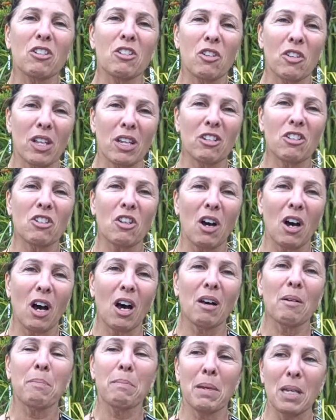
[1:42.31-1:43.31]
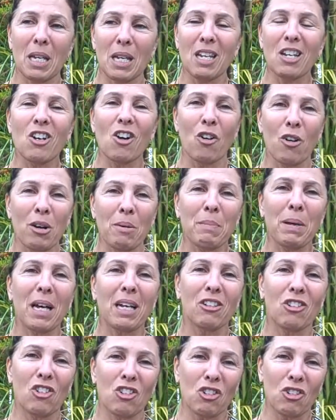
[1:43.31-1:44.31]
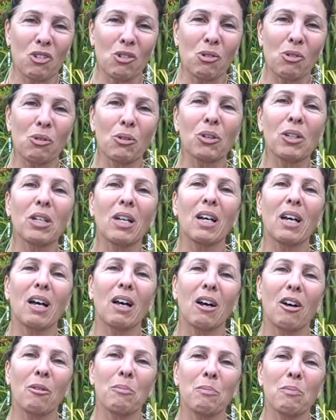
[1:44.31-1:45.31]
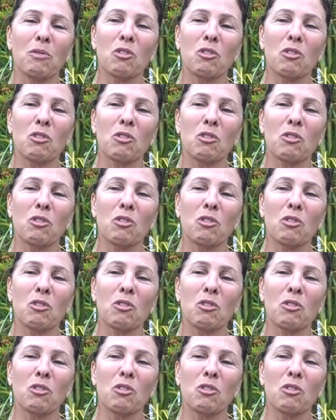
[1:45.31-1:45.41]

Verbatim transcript: so they saw me going back to school um,